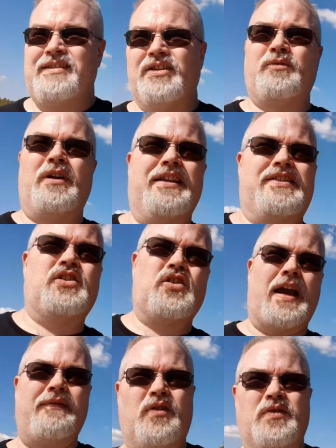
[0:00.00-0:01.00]
Didn't realize the
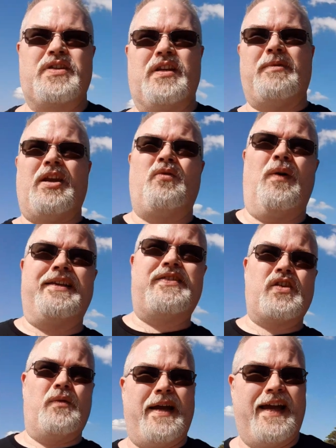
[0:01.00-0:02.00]
traffic was going to be quite
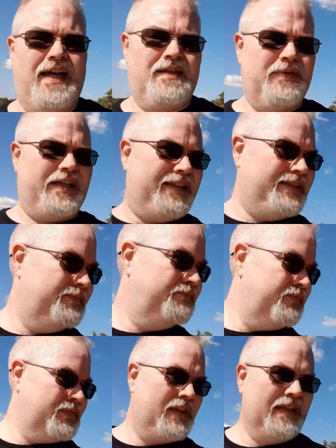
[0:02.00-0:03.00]
so bad, but
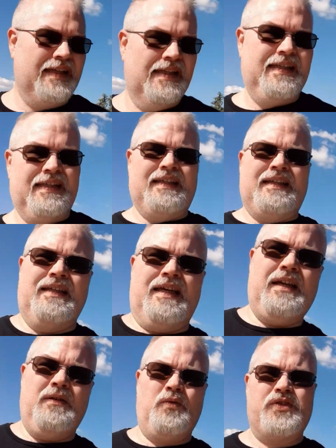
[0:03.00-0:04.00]

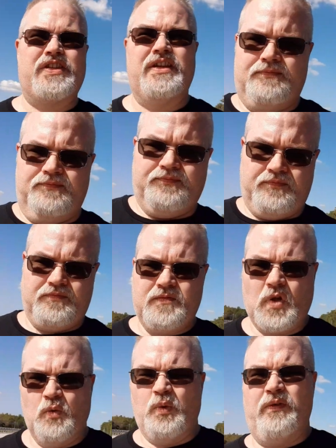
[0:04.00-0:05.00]
eh, we'll see.
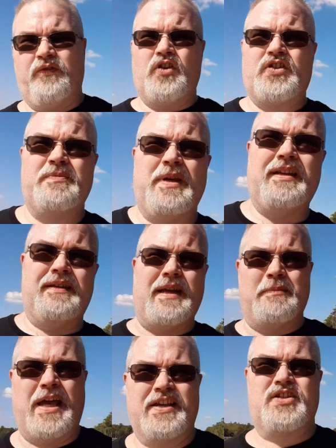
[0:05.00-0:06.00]
When we first meet
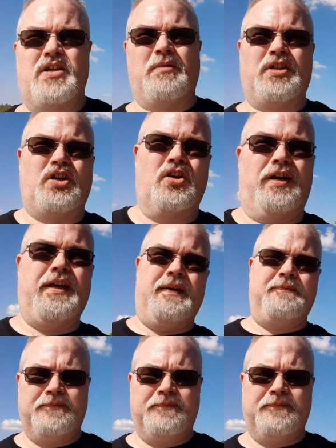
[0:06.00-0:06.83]
Ambassador Mollari,